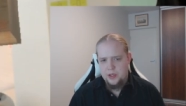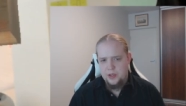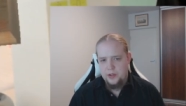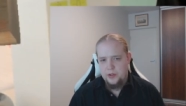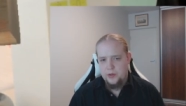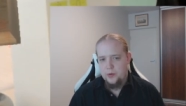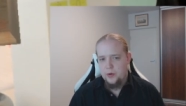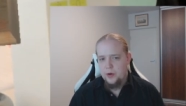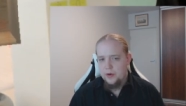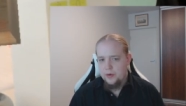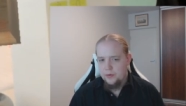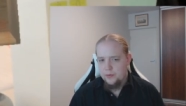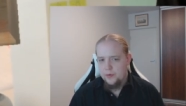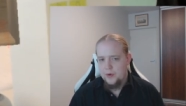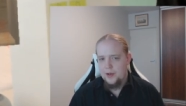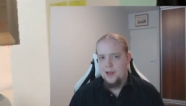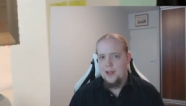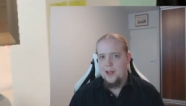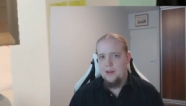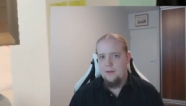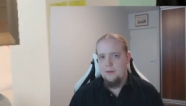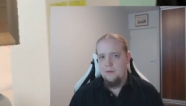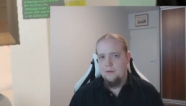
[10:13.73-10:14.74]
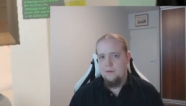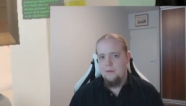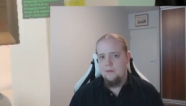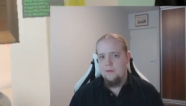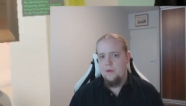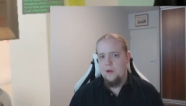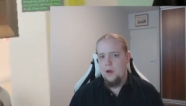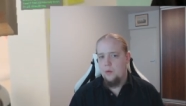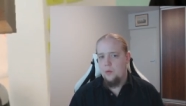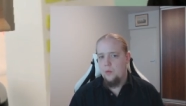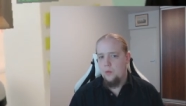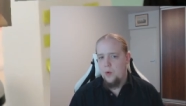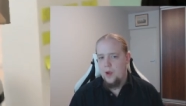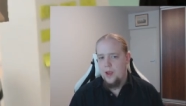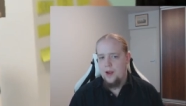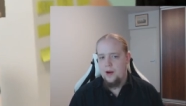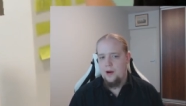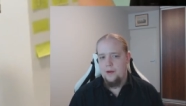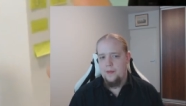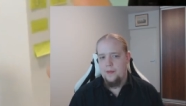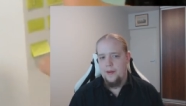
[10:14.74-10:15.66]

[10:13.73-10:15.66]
you aren't really aware